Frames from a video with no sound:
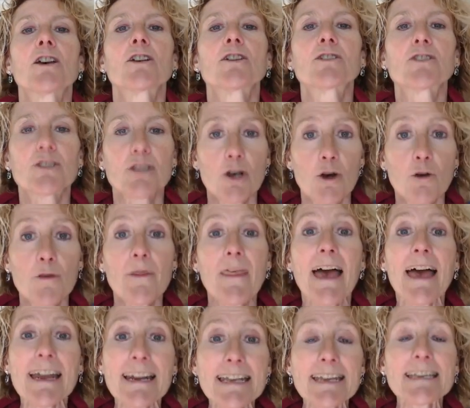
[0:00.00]
So
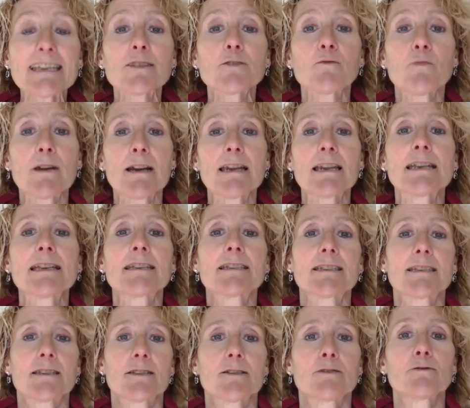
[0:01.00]
that is what leads
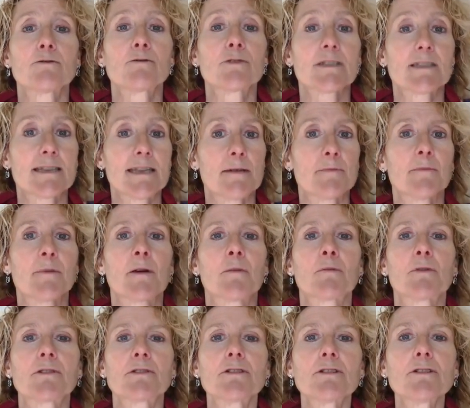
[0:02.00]
to step
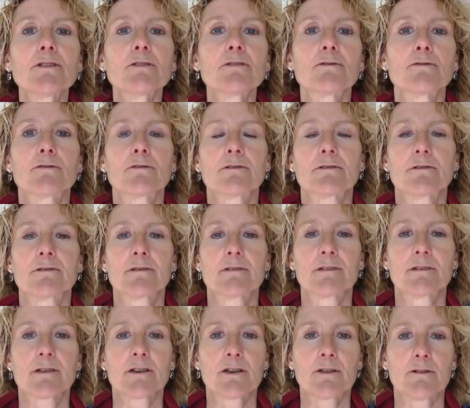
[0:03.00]
number 2,
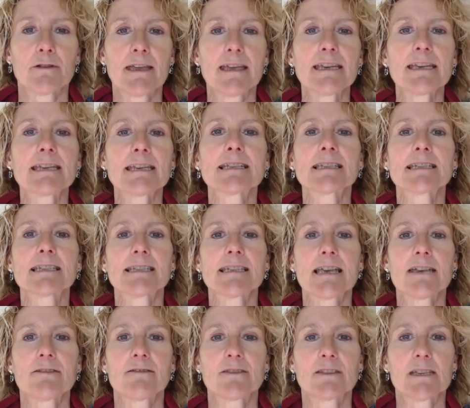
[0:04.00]
creating
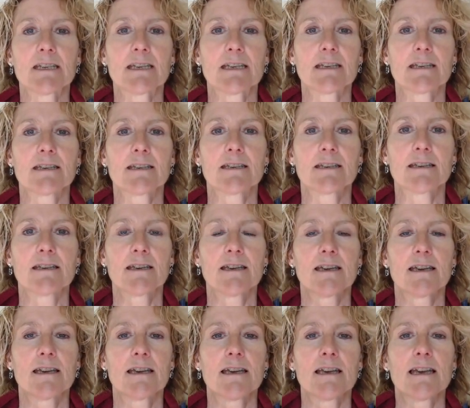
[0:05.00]
safety.
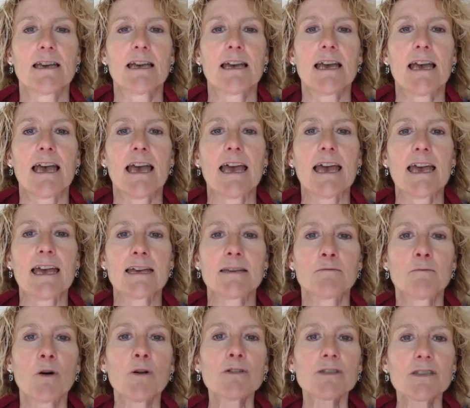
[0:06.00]

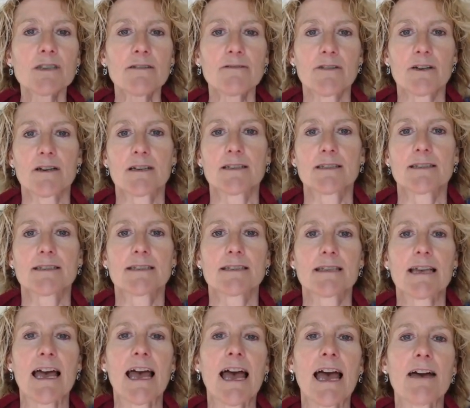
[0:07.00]
And most of us
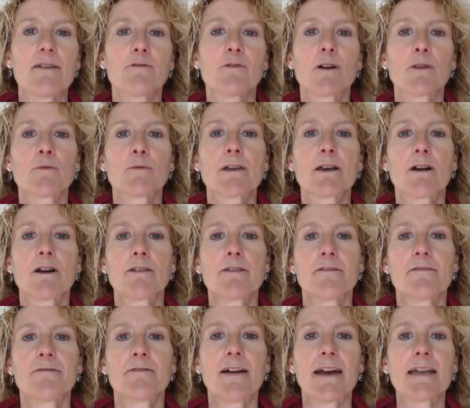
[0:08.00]
have what we call the
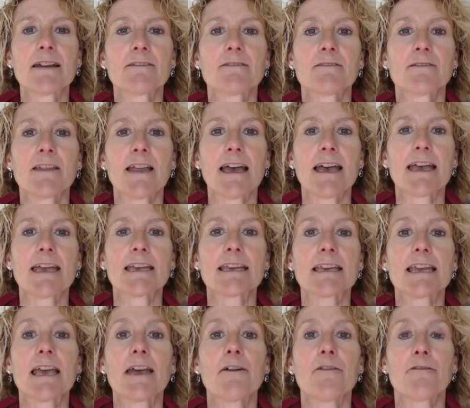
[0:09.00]
fight, flight,
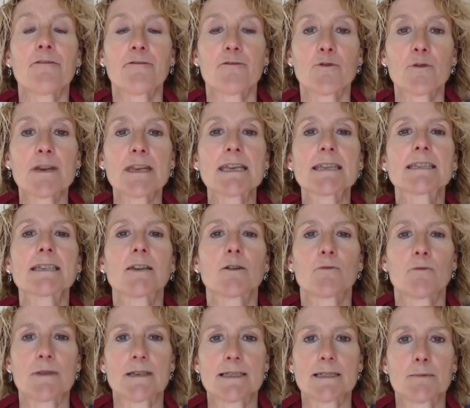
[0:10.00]
freeze
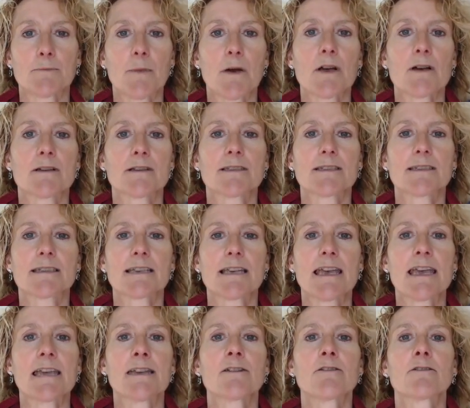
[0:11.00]
response
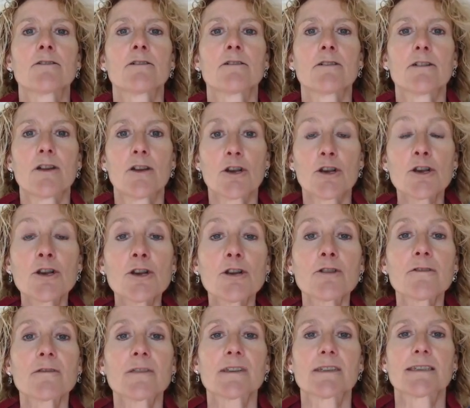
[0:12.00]
in our
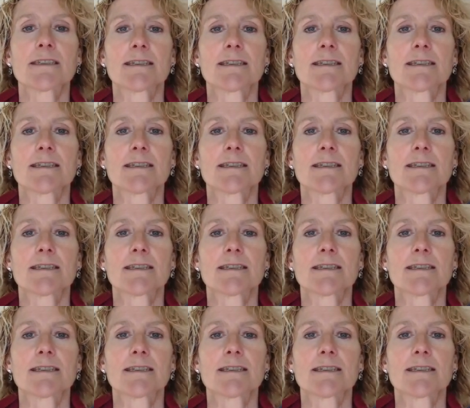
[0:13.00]
nervous